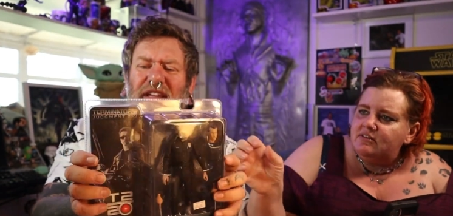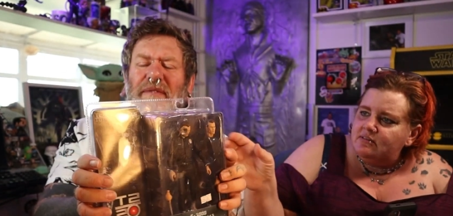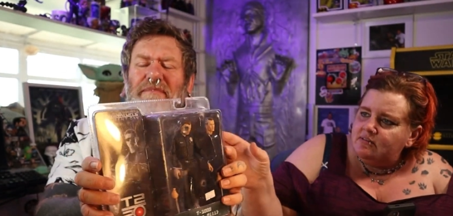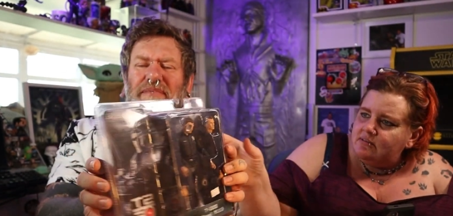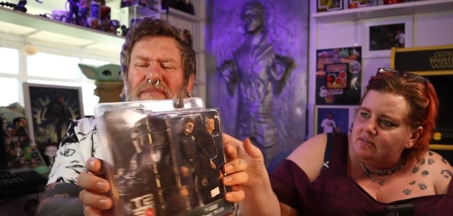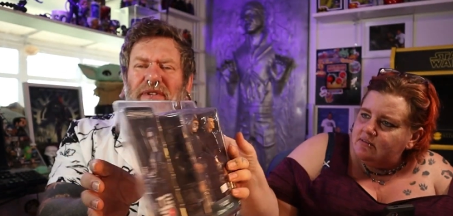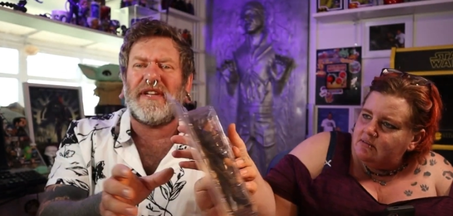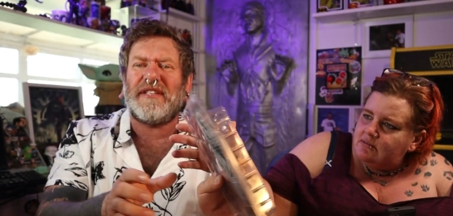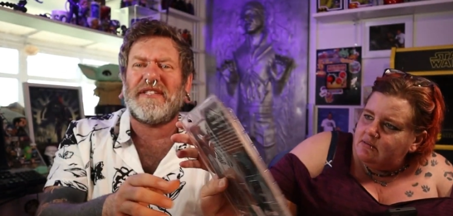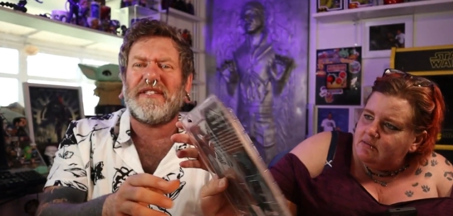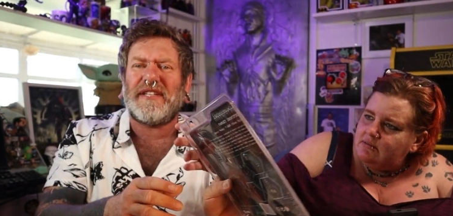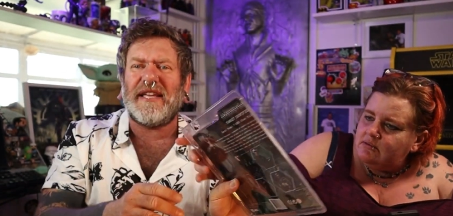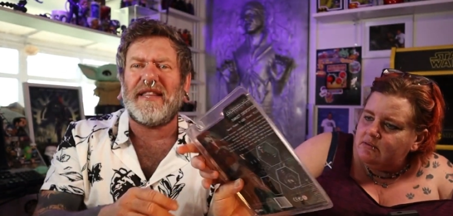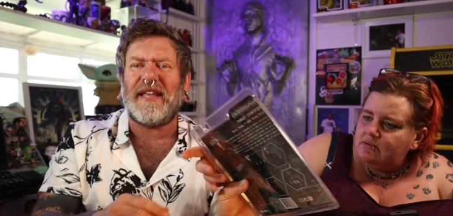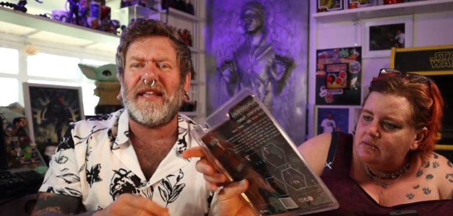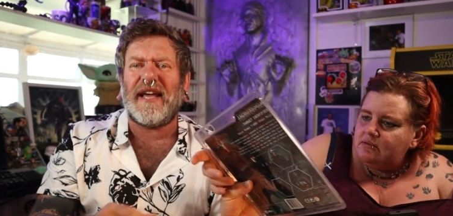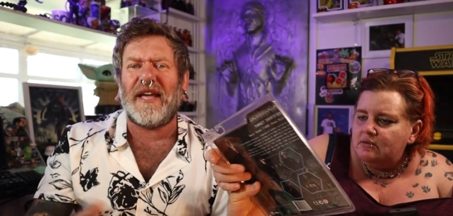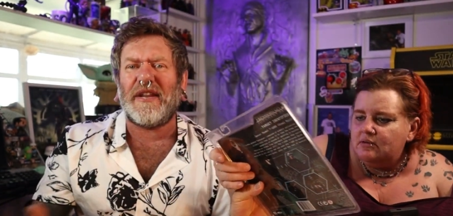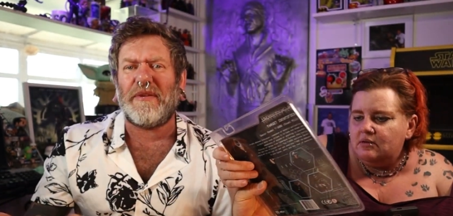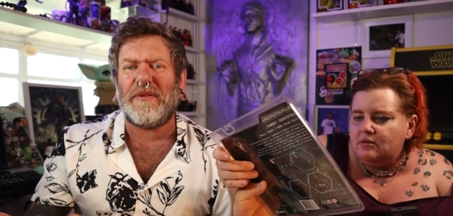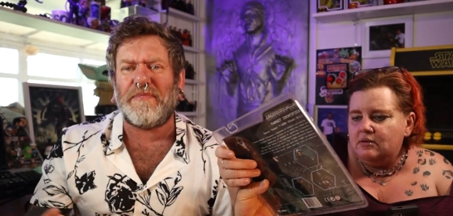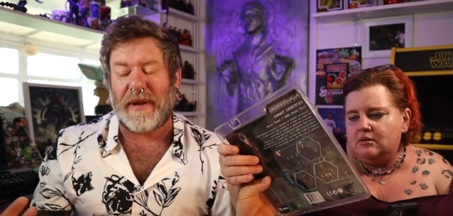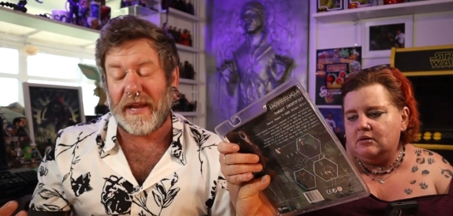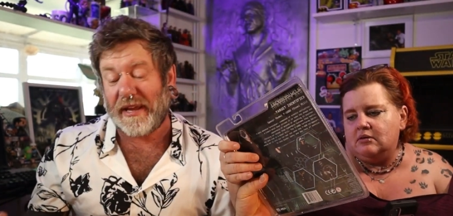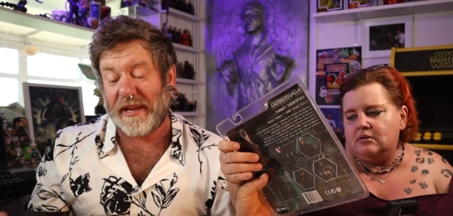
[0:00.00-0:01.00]
Speaker 1: I'm going to take that out
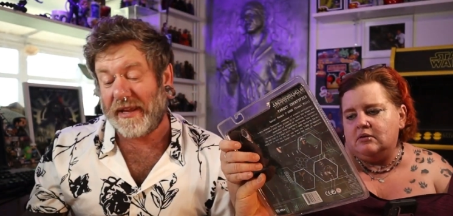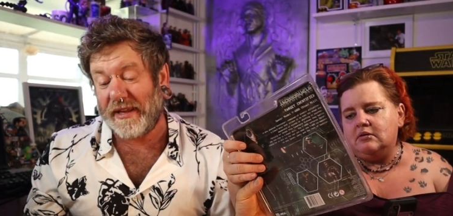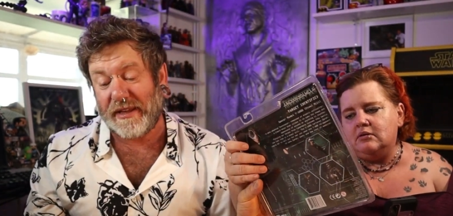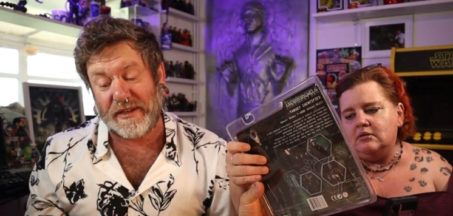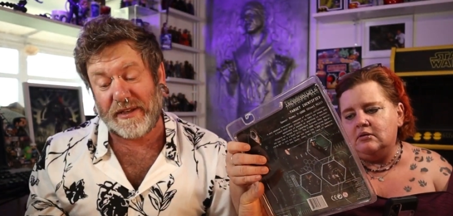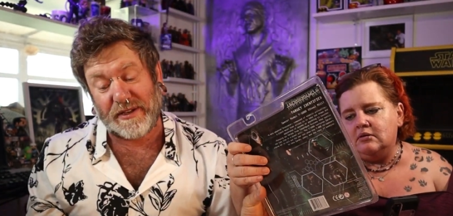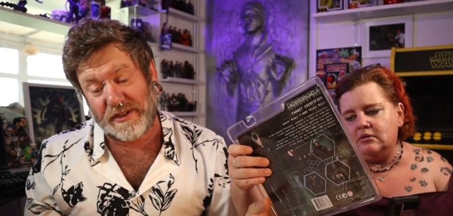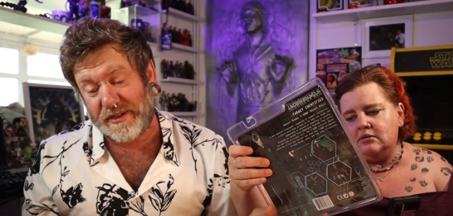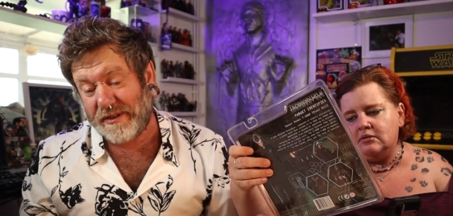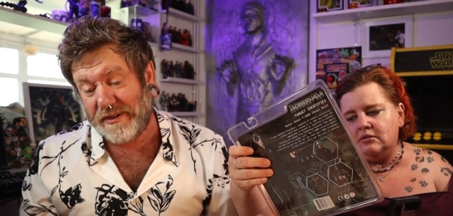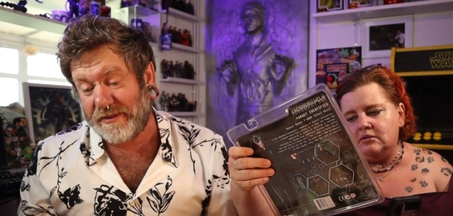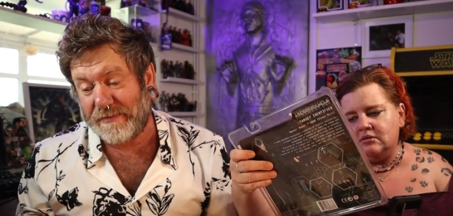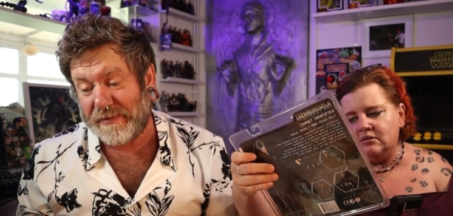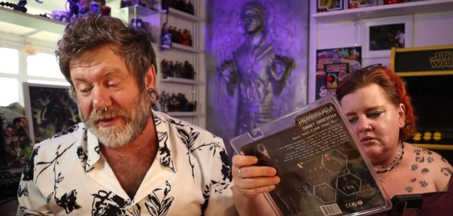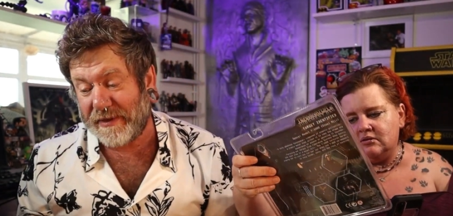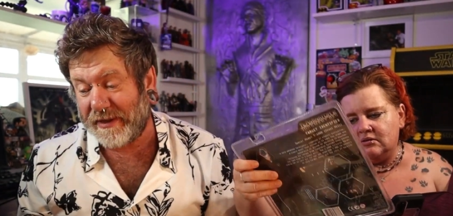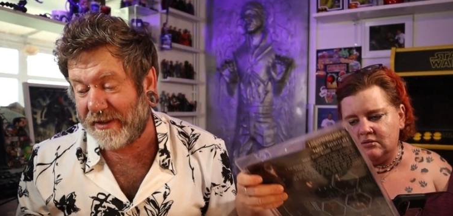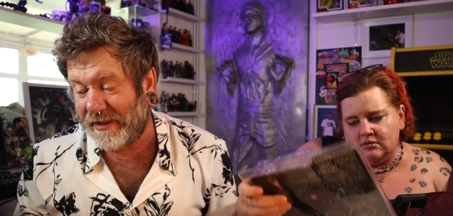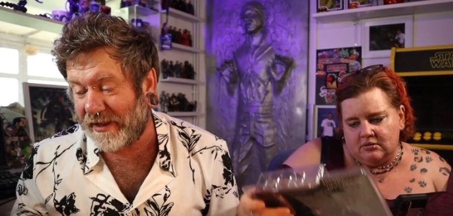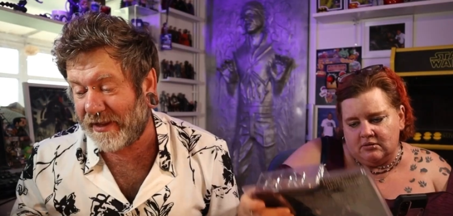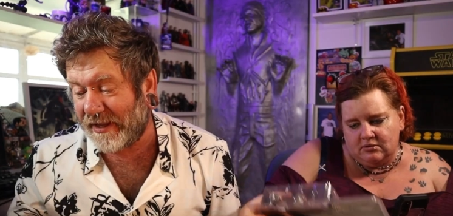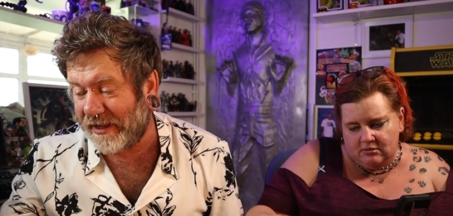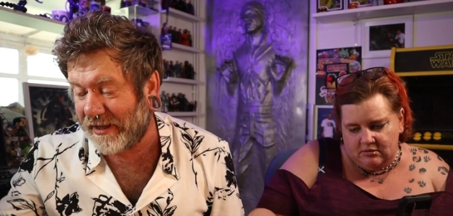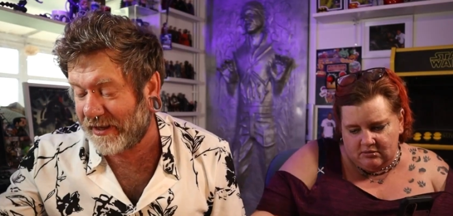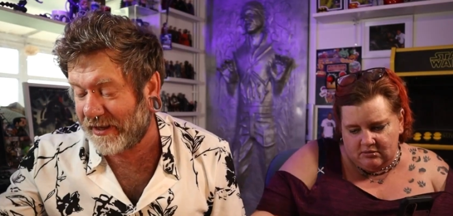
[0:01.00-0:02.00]
of the package. Right,
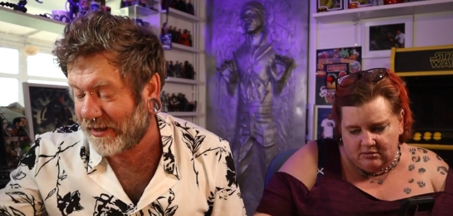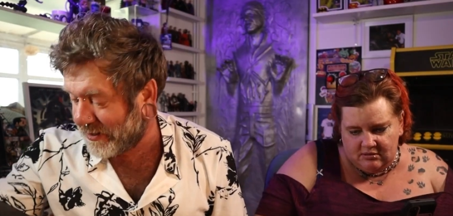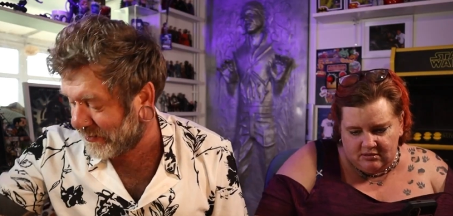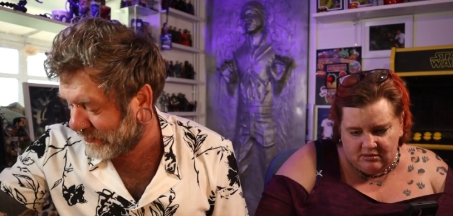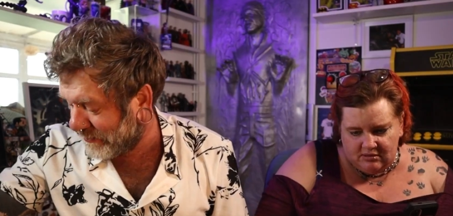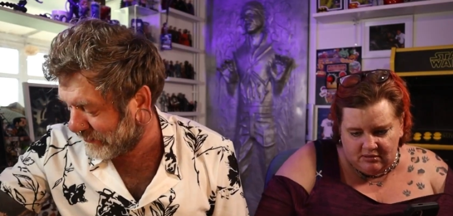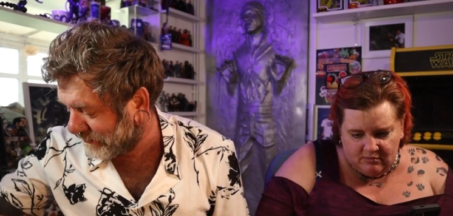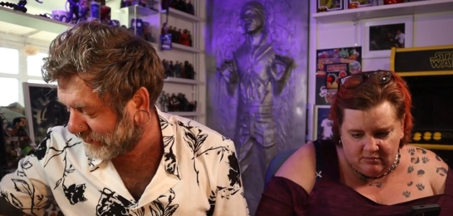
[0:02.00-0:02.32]
there you go.